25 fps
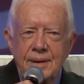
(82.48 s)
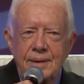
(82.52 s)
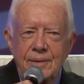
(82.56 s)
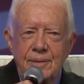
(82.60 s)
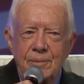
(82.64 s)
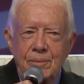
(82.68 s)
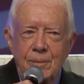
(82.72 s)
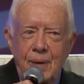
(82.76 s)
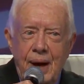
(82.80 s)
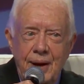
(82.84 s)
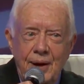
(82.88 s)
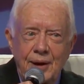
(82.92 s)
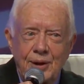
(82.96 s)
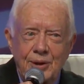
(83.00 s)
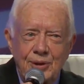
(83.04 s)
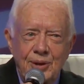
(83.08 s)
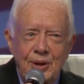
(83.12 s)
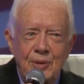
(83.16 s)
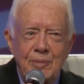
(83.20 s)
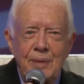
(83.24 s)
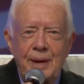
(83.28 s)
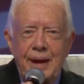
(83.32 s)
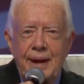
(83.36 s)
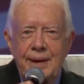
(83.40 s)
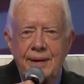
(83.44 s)

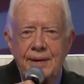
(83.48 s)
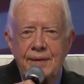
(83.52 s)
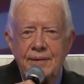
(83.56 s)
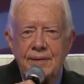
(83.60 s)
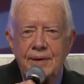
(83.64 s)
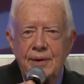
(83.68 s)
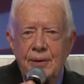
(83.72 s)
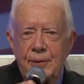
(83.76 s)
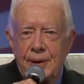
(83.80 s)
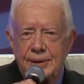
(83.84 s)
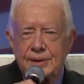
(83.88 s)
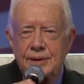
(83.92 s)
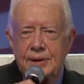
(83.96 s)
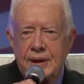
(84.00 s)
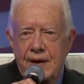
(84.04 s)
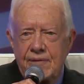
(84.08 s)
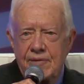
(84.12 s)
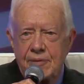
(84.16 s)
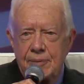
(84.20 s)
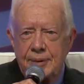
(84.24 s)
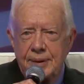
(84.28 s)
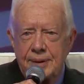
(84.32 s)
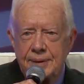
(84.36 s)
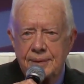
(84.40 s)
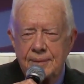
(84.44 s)
monitored by the U.S.
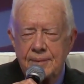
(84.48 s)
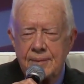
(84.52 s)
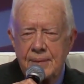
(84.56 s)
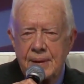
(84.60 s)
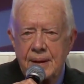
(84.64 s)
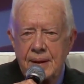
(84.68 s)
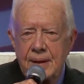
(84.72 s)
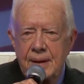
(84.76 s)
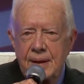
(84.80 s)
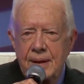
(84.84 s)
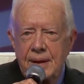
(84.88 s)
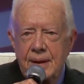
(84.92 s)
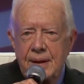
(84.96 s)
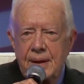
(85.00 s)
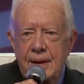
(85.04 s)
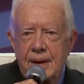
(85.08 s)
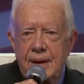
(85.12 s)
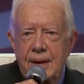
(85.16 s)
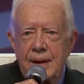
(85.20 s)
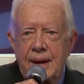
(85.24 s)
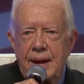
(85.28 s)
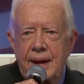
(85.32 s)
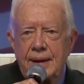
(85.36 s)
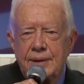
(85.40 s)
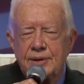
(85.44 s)
government.
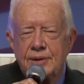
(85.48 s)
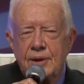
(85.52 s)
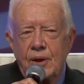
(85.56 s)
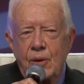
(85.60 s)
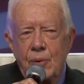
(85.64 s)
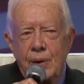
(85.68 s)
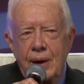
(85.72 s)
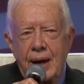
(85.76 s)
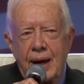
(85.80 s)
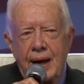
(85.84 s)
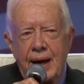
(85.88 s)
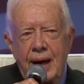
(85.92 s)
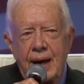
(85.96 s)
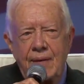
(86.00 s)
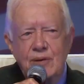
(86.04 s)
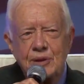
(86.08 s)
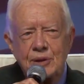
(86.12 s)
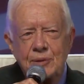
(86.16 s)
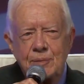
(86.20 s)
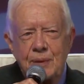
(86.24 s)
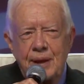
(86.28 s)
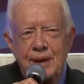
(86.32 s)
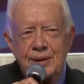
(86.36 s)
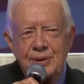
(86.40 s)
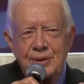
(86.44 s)
And so when I have a
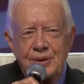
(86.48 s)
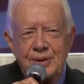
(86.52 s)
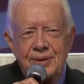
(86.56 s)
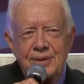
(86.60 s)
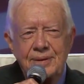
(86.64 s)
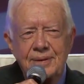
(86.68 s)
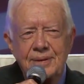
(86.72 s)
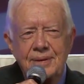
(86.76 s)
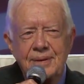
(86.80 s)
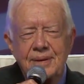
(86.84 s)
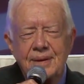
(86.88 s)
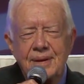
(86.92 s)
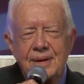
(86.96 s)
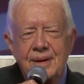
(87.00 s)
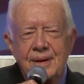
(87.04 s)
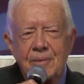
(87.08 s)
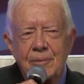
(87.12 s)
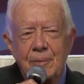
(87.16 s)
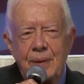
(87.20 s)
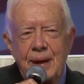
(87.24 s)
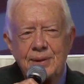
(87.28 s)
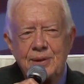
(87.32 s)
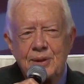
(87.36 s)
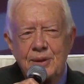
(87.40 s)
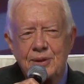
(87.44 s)
special
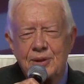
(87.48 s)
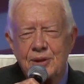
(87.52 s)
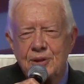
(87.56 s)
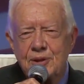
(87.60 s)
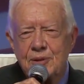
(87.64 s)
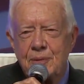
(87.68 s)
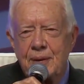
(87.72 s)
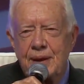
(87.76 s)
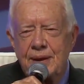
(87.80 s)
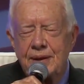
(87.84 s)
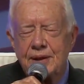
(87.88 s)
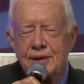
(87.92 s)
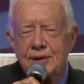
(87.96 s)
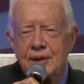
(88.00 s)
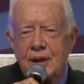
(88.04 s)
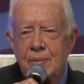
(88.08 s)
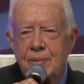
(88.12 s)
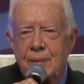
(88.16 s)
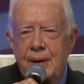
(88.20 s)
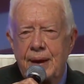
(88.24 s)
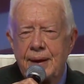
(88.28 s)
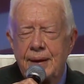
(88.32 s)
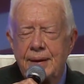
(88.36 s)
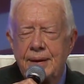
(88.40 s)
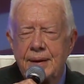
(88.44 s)
message to send to
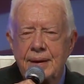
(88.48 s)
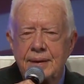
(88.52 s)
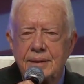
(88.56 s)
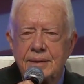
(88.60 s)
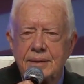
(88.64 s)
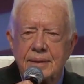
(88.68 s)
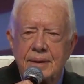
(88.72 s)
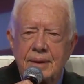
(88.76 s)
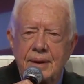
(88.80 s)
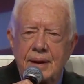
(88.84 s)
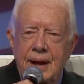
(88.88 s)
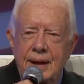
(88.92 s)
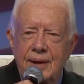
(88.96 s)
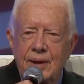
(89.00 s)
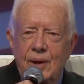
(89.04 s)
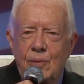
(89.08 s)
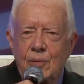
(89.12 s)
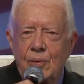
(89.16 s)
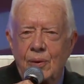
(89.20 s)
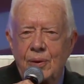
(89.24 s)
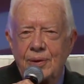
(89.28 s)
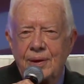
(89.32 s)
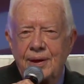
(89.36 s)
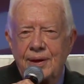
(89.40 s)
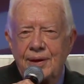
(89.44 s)
somebody that I don't
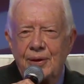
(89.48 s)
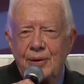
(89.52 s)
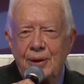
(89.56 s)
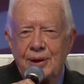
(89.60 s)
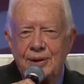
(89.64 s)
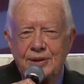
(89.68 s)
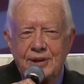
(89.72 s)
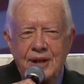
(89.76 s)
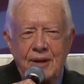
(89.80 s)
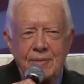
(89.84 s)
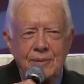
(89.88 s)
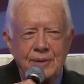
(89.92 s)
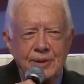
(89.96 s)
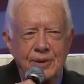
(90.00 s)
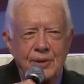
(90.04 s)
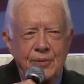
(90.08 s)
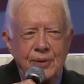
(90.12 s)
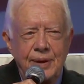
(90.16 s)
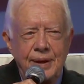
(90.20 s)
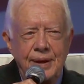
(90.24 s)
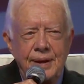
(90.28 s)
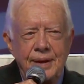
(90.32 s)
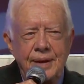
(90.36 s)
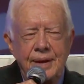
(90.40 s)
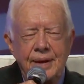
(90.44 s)
want the U.S. government to
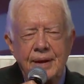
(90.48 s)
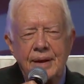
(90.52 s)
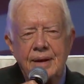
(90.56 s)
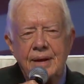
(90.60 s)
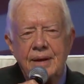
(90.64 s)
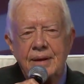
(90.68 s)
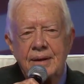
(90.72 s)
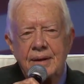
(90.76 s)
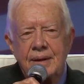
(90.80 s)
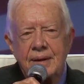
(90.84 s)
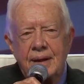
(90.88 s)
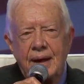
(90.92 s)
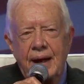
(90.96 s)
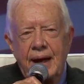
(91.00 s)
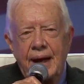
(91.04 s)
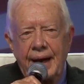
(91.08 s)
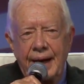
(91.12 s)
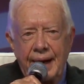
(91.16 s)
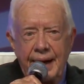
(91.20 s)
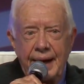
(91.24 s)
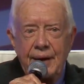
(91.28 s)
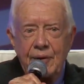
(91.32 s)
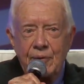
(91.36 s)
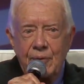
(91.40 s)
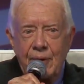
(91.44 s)
read, I
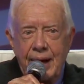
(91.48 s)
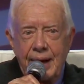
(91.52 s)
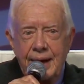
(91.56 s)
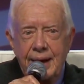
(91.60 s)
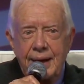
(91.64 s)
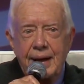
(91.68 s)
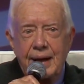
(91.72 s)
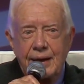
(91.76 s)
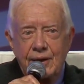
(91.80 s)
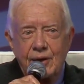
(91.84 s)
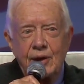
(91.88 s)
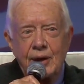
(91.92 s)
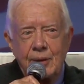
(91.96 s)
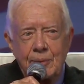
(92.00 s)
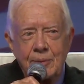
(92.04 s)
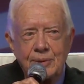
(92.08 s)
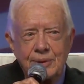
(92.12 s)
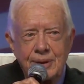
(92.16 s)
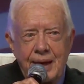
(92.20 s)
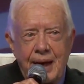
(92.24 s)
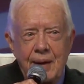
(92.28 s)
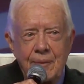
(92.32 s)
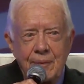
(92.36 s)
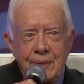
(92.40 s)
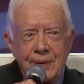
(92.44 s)
handwrite it, I don't even
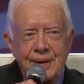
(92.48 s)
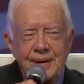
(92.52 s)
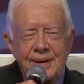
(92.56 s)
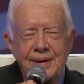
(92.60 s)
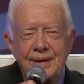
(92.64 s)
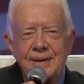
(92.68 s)
type it.